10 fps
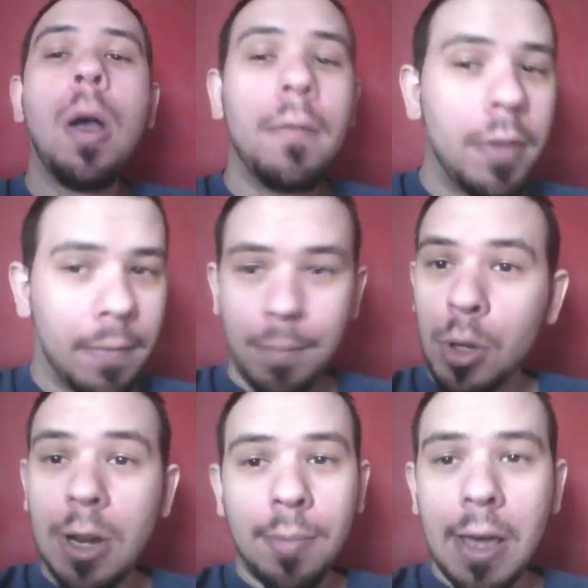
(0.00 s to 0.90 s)
over the
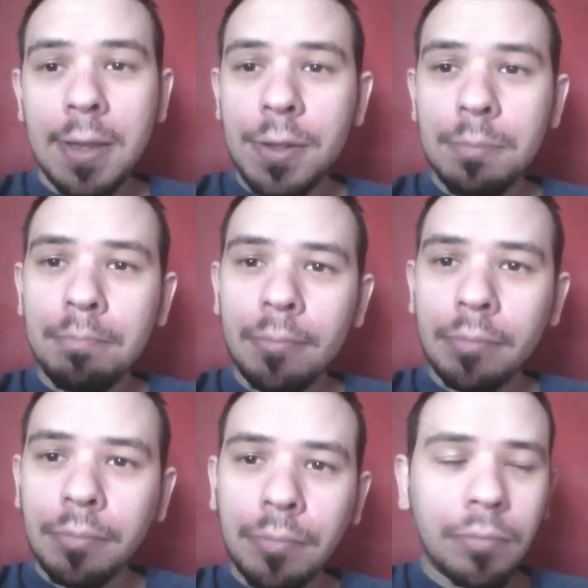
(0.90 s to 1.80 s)
bloody place,
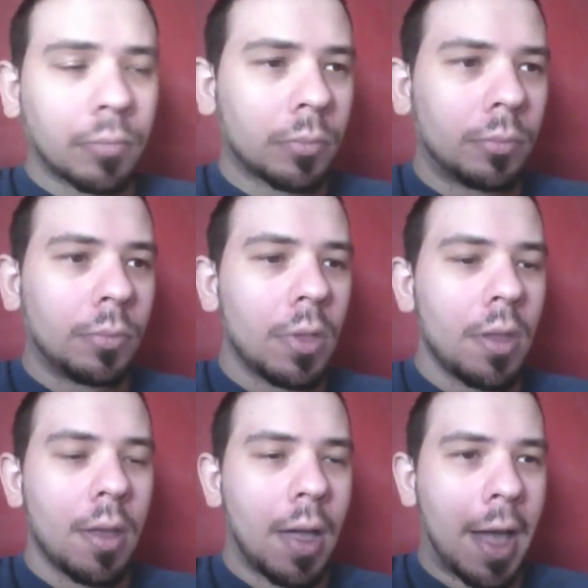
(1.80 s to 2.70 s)

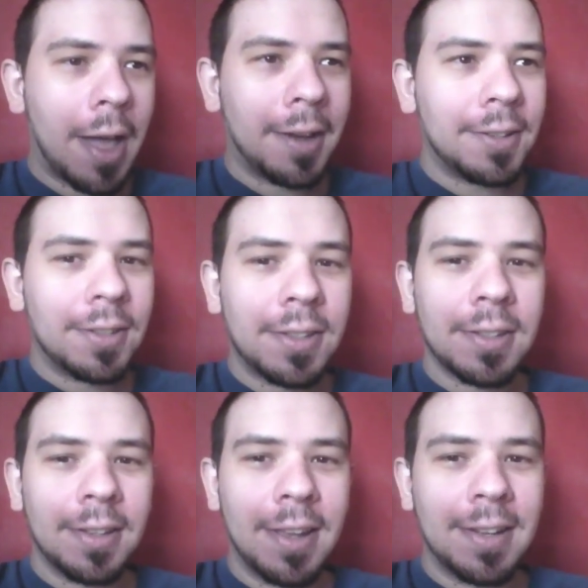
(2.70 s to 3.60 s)

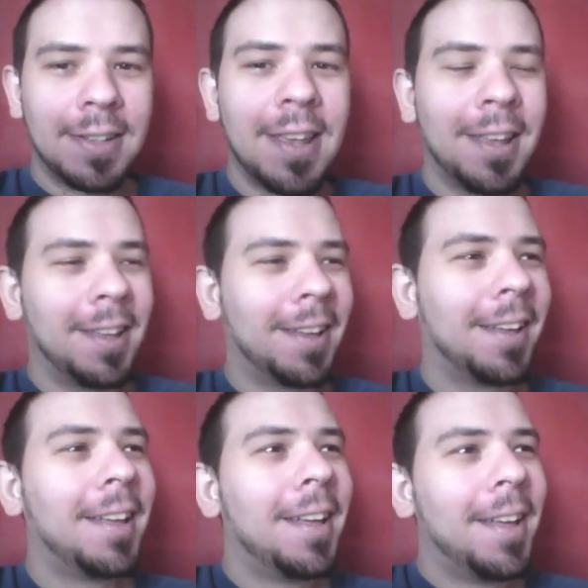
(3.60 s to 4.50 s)
and it's
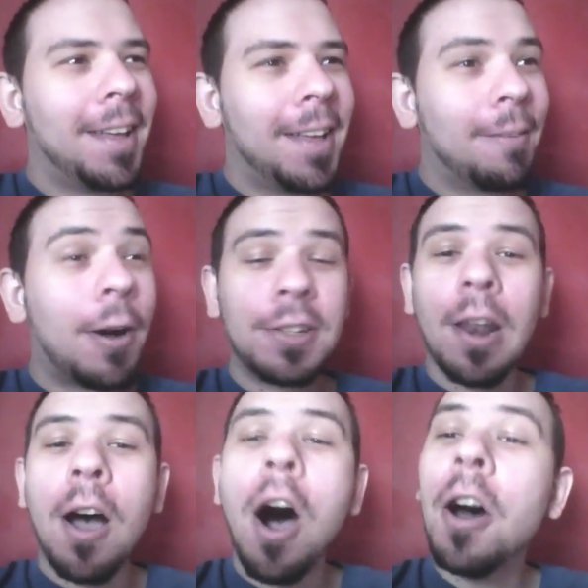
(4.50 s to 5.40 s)
well, it's
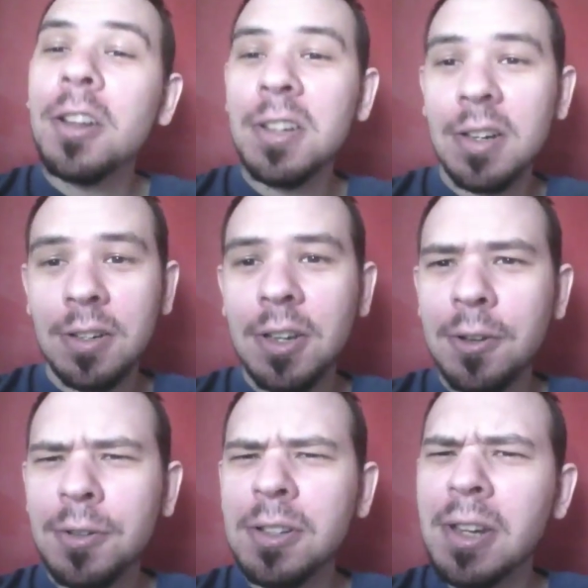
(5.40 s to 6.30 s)
a lot harder
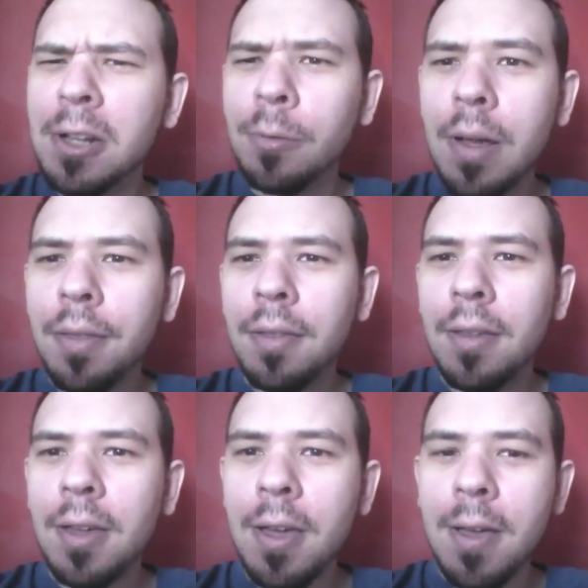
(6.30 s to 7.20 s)
to deal with.
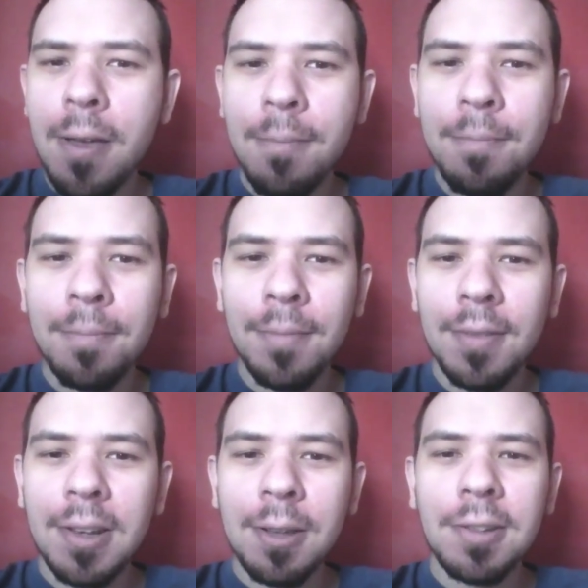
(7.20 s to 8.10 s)

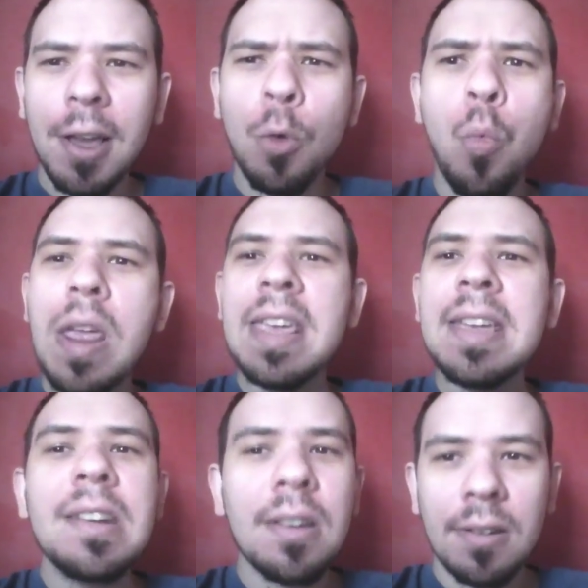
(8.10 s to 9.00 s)
It's like a
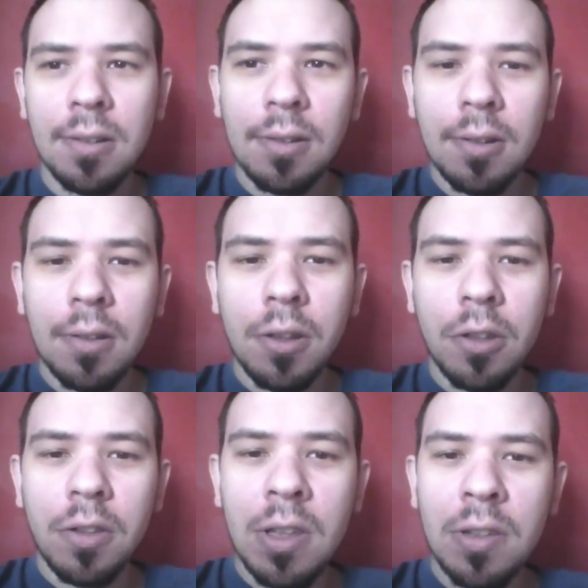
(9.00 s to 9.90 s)
weed
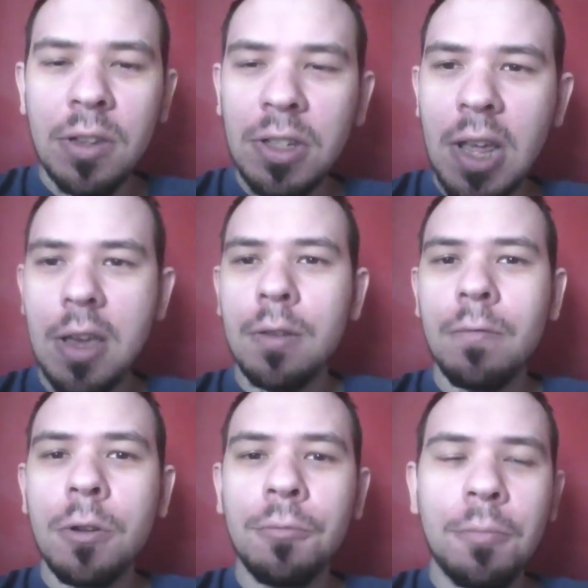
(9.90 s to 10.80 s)
that's
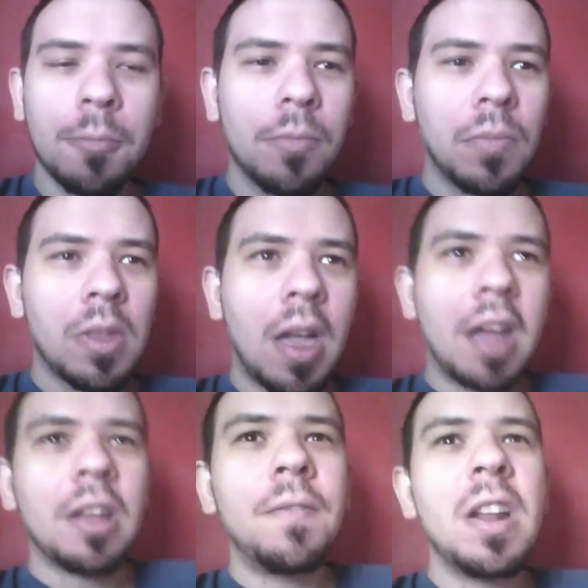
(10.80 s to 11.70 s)
taken root,
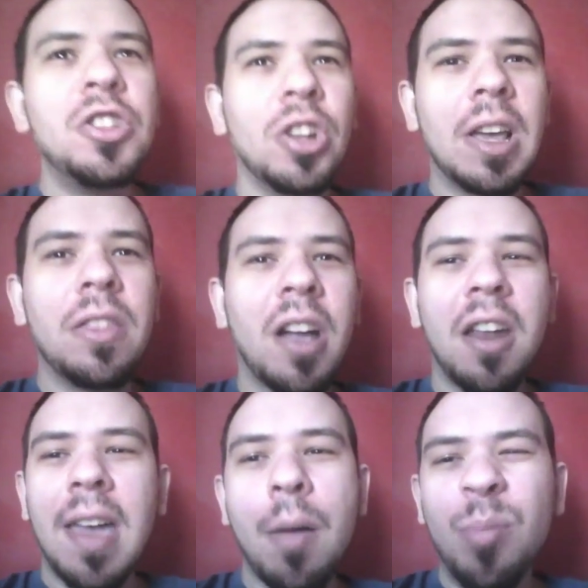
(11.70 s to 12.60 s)
and eventually they're
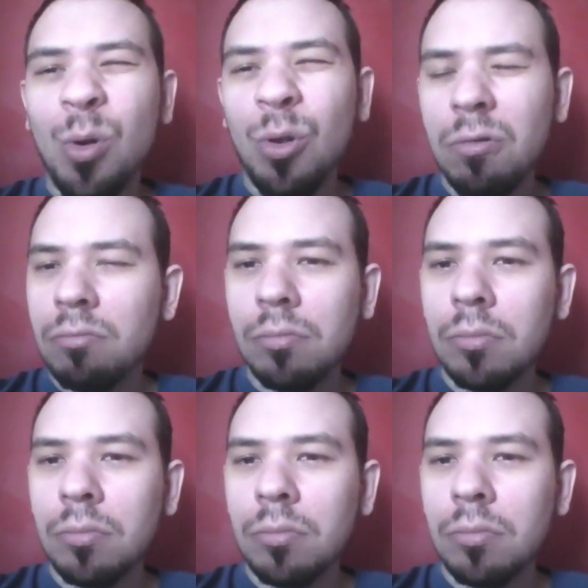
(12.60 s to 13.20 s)
going to get bored,